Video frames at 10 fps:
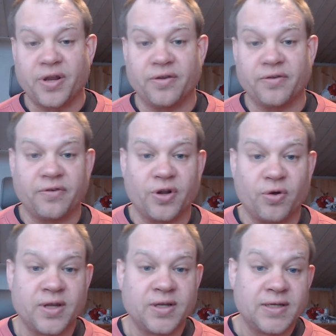You know,
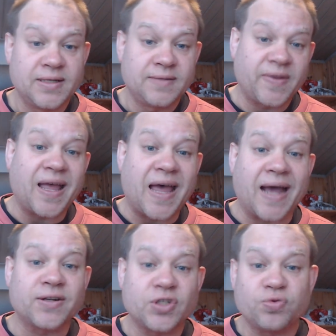
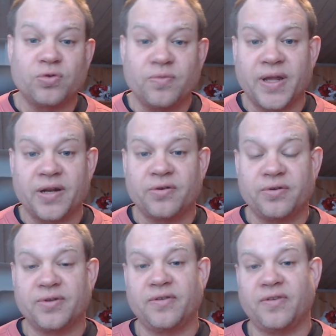actual medical
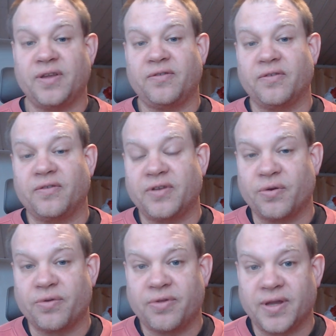diseases, you know,
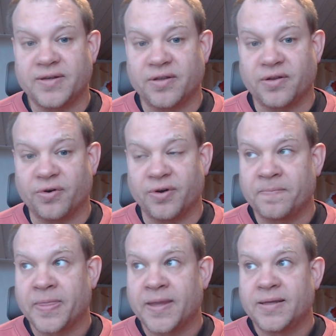things that are
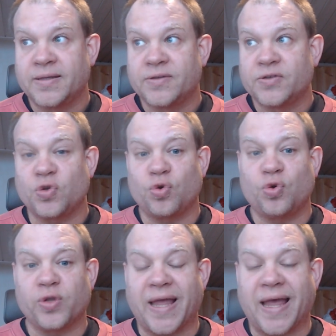so called
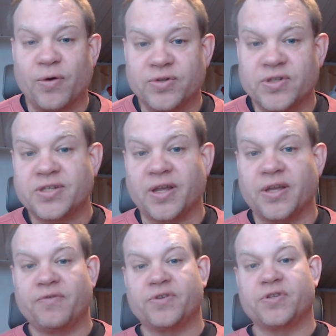outside of the
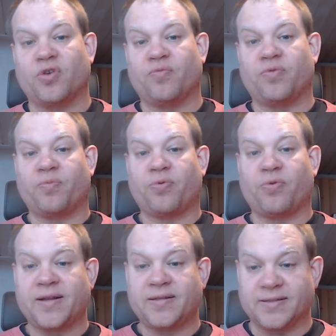scope of
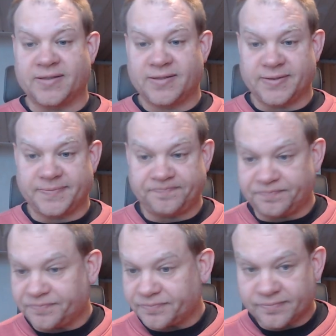practice.
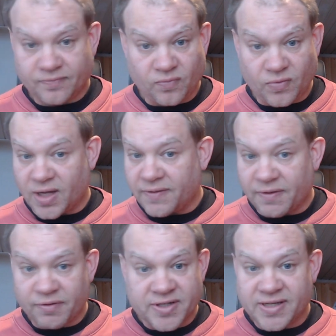I've never
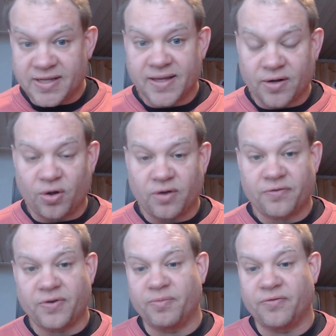seen that offering
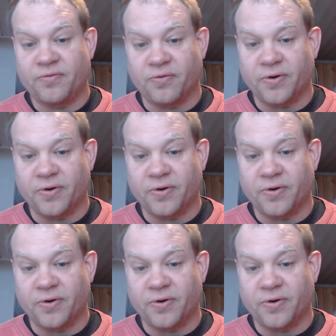before.